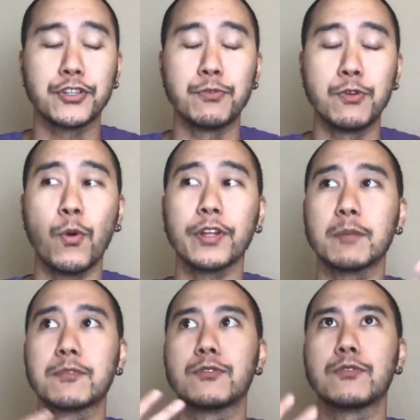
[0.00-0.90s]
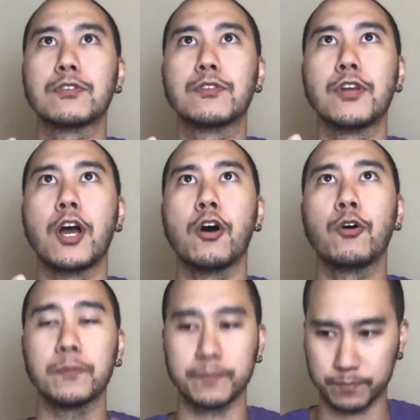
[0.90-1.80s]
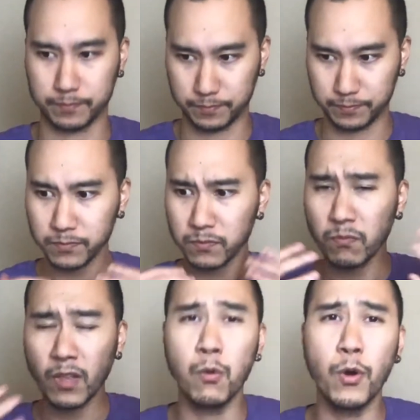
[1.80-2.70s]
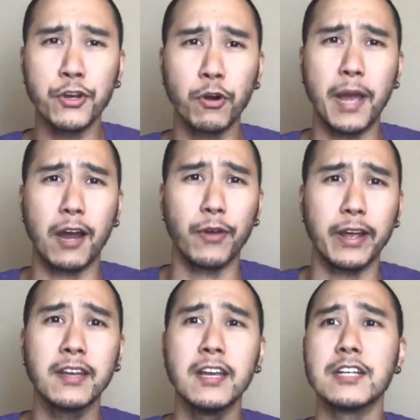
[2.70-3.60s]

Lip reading: you want them to know what you're about, right?